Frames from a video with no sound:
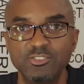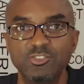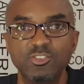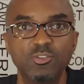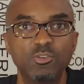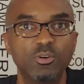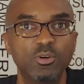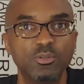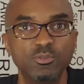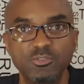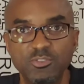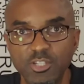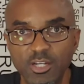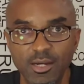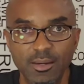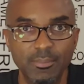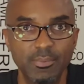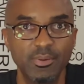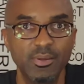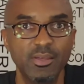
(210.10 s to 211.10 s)
grows
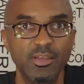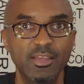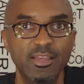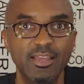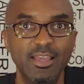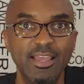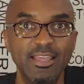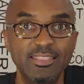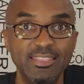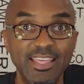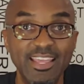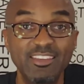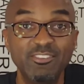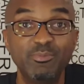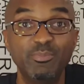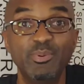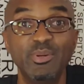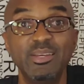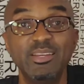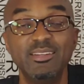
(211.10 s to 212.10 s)
up, and
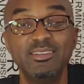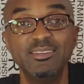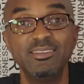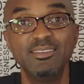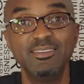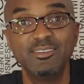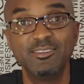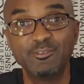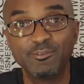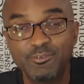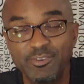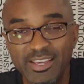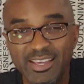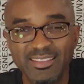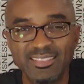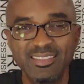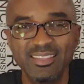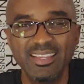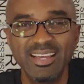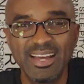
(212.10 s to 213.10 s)
they've been
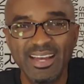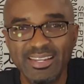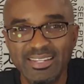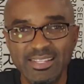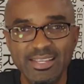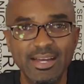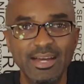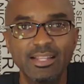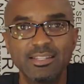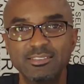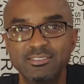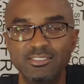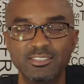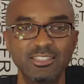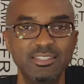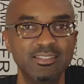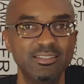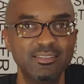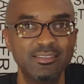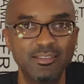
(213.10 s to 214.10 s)
fed the
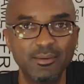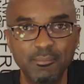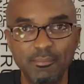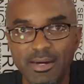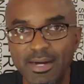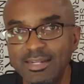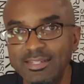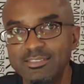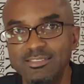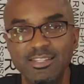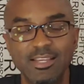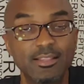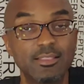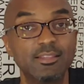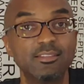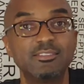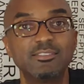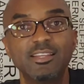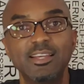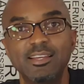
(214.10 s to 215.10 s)
ideology, the mindset
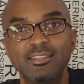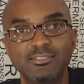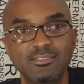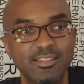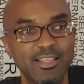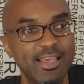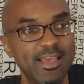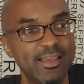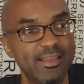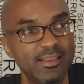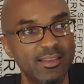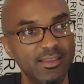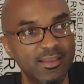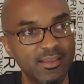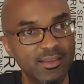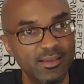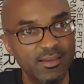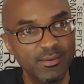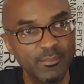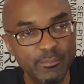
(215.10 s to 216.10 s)
that says that
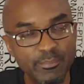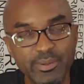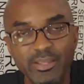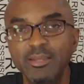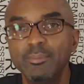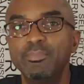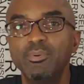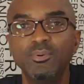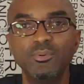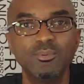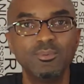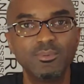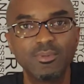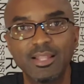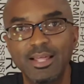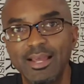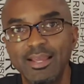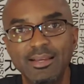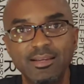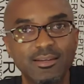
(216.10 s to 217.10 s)
people
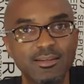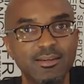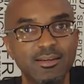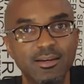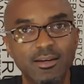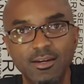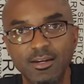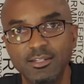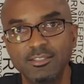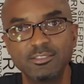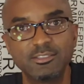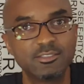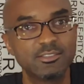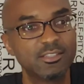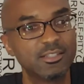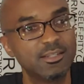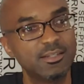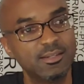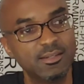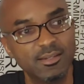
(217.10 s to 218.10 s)
like
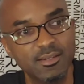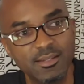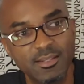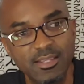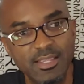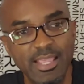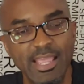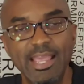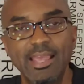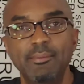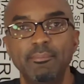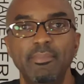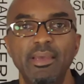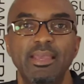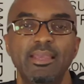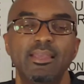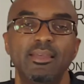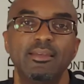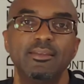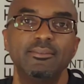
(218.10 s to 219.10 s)
us can't
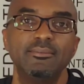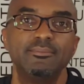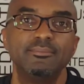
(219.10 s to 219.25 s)
make it.